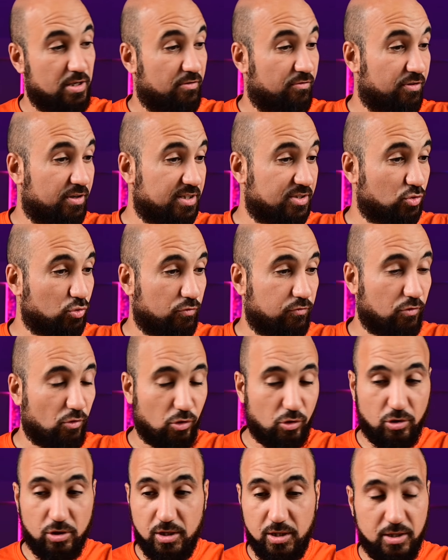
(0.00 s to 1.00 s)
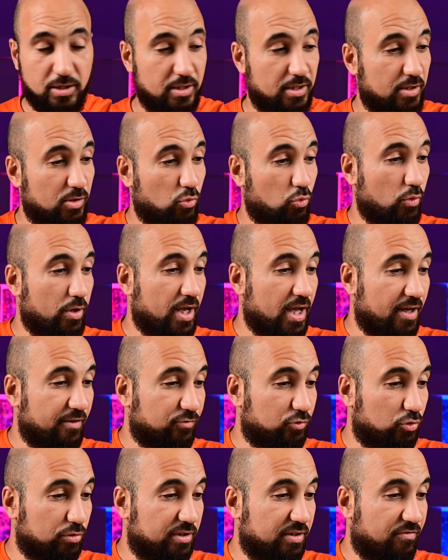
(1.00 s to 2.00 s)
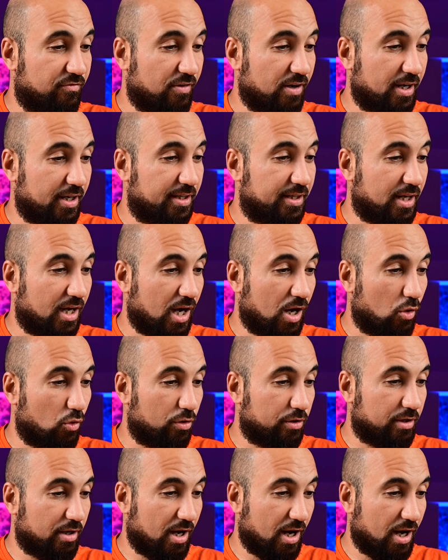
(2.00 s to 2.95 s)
First of all, we have to define our